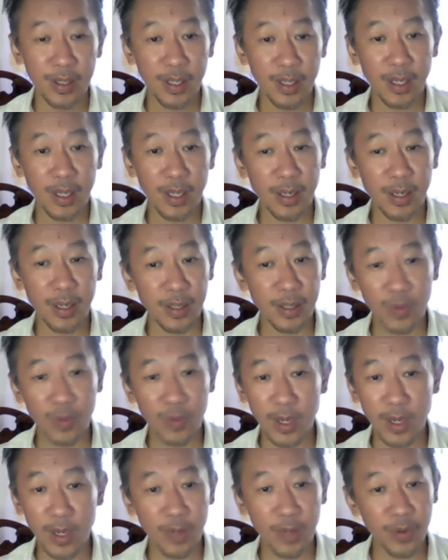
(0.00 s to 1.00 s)
And that's
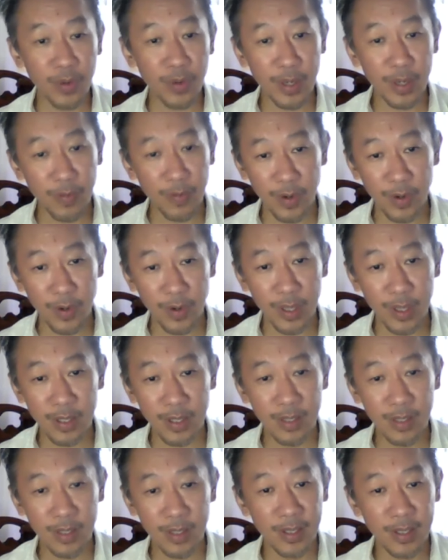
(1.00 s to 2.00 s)
what I do in the
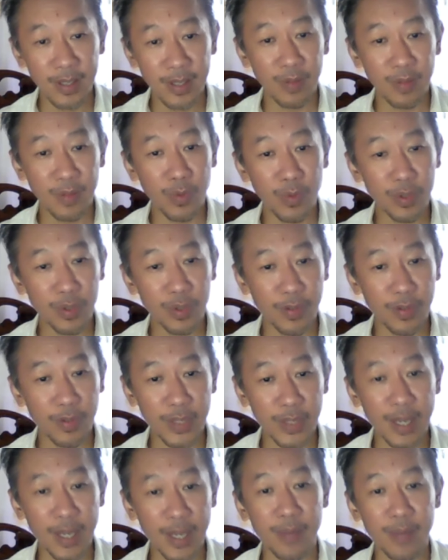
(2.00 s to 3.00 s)
forest most of the
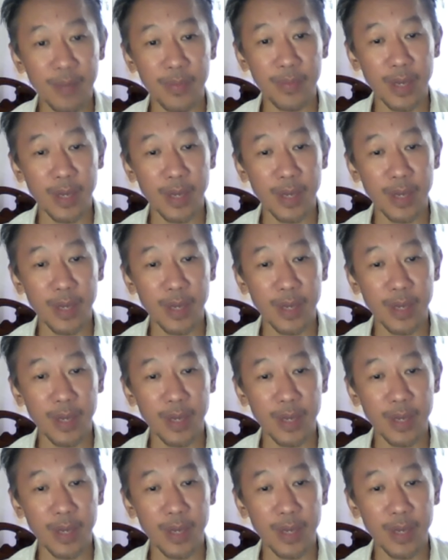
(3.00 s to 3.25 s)
time.